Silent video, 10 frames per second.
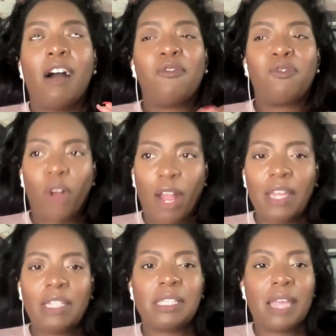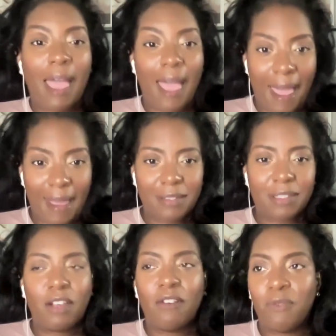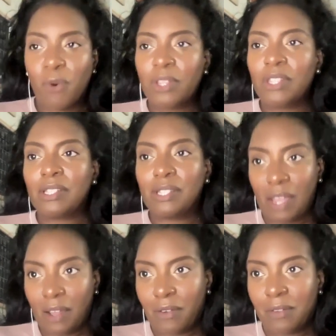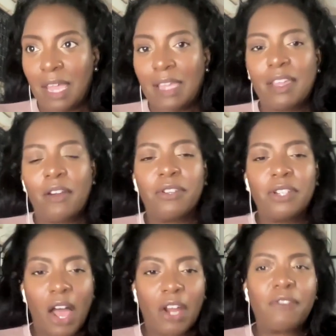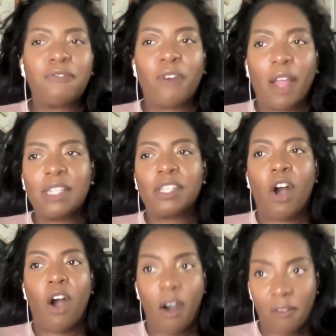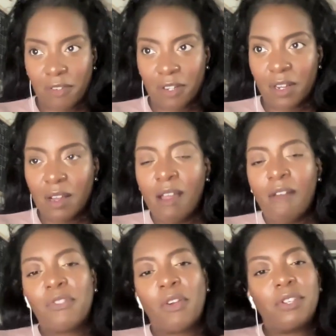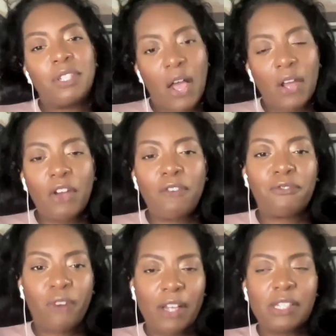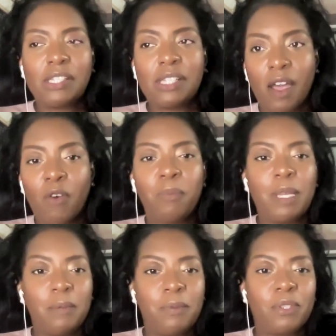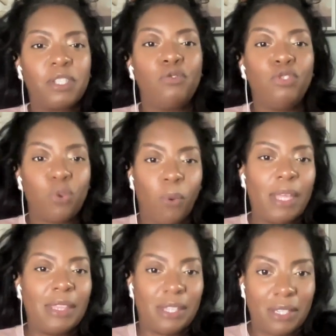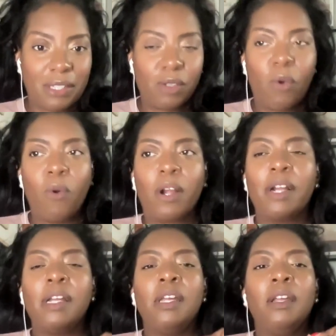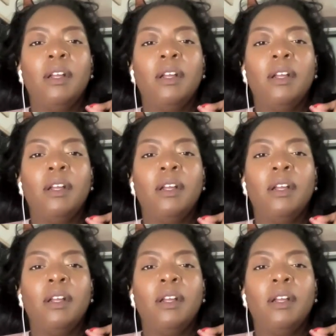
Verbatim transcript: afraid to ask for the sale. Like they're not afraid to offer. They're not afraid to tell people to join this or,